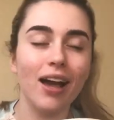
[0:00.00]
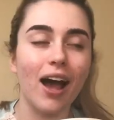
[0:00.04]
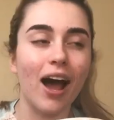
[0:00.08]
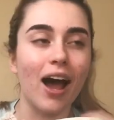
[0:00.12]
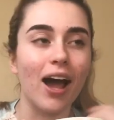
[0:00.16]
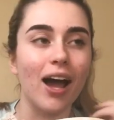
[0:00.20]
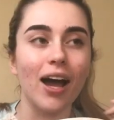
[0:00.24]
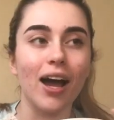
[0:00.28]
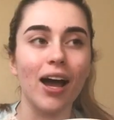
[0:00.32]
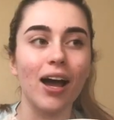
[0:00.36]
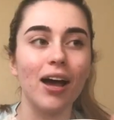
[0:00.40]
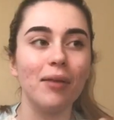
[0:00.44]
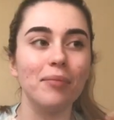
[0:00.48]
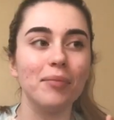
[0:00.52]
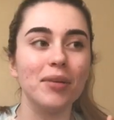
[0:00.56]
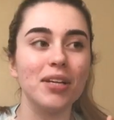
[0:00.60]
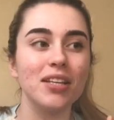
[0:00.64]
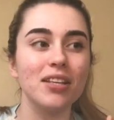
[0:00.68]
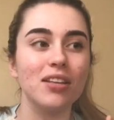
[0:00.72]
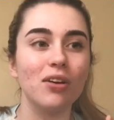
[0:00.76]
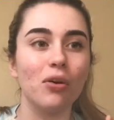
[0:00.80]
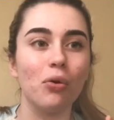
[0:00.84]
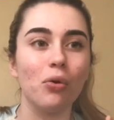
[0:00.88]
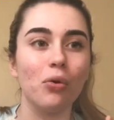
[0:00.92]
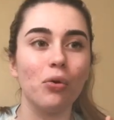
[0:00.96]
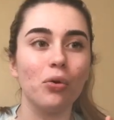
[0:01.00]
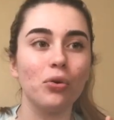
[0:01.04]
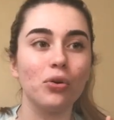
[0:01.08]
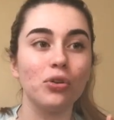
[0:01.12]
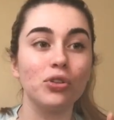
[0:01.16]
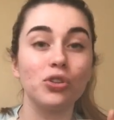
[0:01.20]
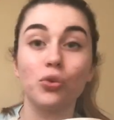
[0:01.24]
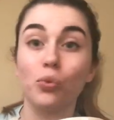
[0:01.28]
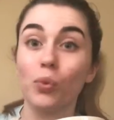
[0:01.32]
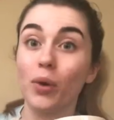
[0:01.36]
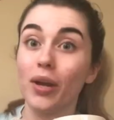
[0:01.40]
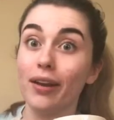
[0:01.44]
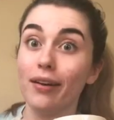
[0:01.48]
The whole
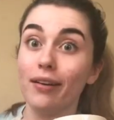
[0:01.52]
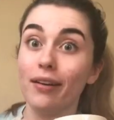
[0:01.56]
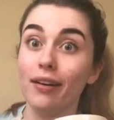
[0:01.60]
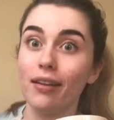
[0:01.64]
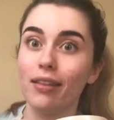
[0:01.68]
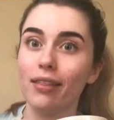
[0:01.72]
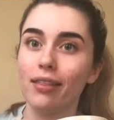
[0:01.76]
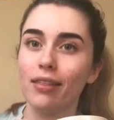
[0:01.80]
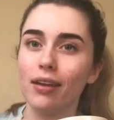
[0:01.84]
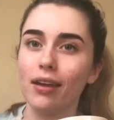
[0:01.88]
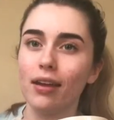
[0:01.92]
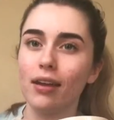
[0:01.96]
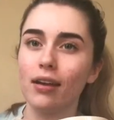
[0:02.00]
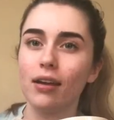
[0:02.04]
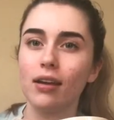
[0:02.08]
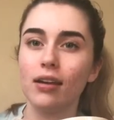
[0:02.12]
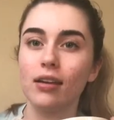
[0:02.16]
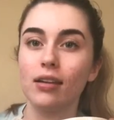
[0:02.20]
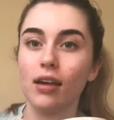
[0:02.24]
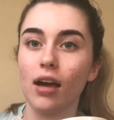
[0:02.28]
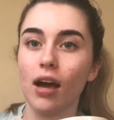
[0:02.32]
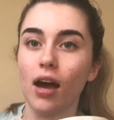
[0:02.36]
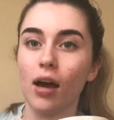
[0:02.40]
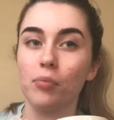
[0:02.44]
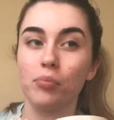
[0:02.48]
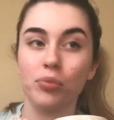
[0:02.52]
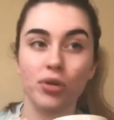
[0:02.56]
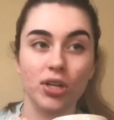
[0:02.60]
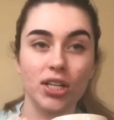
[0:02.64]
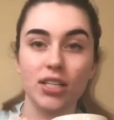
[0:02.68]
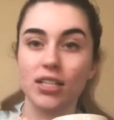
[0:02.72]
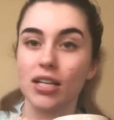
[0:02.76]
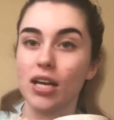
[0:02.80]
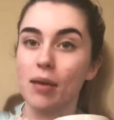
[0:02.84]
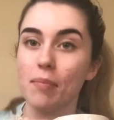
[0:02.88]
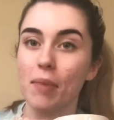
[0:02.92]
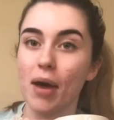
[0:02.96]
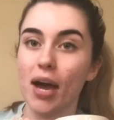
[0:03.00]
twin thing, yeah, pretty
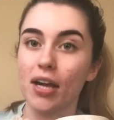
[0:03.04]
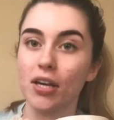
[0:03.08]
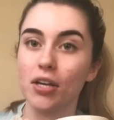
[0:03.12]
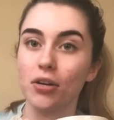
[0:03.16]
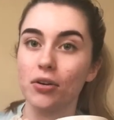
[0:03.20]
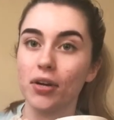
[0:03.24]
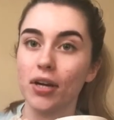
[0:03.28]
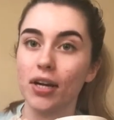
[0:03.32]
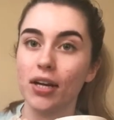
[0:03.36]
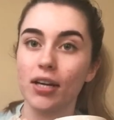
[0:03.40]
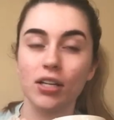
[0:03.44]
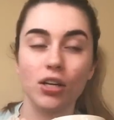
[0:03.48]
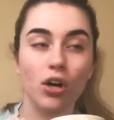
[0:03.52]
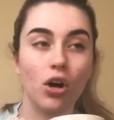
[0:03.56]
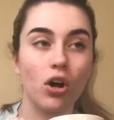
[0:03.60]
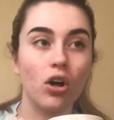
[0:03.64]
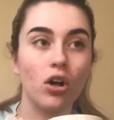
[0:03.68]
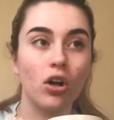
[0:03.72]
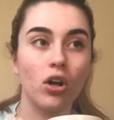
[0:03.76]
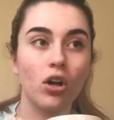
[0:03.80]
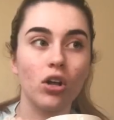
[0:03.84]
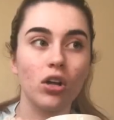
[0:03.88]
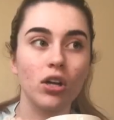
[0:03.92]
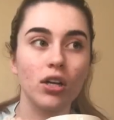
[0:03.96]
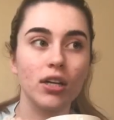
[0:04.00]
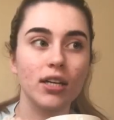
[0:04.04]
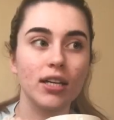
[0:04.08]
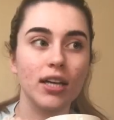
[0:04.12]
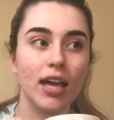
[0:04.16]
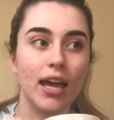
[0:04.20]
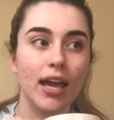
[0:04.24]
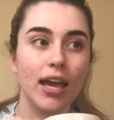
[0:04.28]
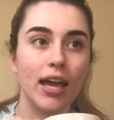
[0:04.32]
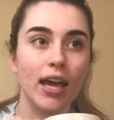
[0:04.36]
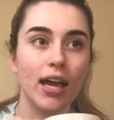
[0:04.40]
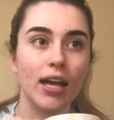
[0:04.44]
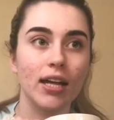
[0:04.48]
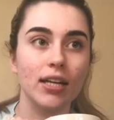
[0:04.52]
damn accurate. Y'all
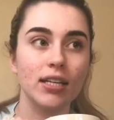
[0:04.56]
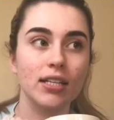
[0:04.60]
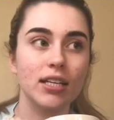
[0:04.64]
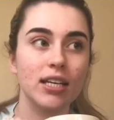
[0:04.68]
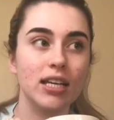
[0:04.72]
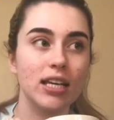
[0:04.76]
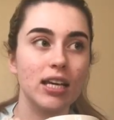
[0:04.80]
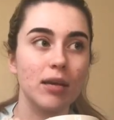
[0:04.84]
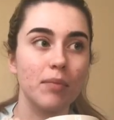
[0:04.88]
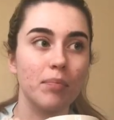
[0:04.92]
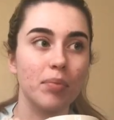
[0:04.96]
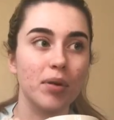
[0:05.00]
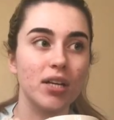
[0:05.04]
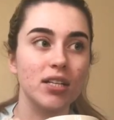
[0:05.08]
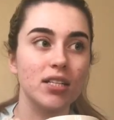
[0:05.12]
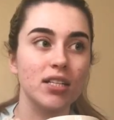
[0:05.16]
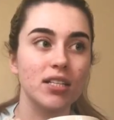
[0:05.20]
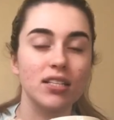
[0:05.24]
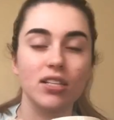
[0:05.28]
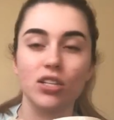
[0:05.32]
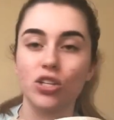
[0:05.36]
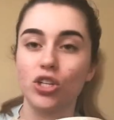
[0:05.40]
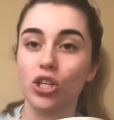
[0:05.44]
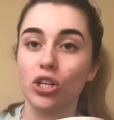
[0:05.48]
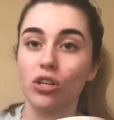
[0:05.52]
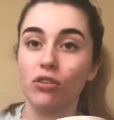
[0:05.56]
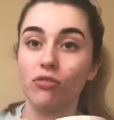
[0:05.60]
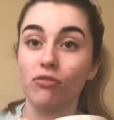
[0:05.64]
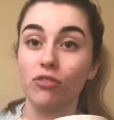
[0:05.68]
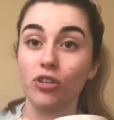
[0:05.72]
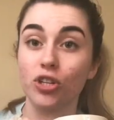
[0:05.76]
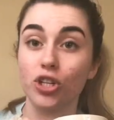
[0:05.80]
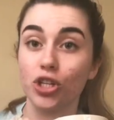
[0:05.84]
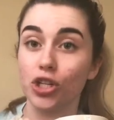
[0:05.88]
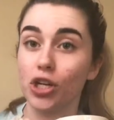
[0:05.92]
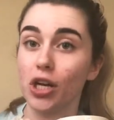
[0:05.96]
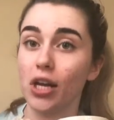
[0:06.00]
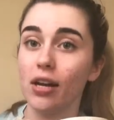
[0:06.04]
can't keep a decision for
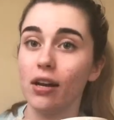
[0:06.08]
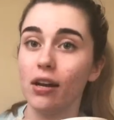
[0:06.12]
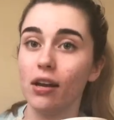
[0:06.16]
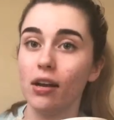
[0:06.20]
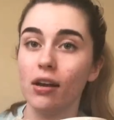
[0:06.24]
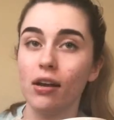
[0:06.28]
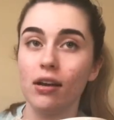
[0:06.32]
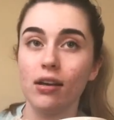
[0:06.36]
shit.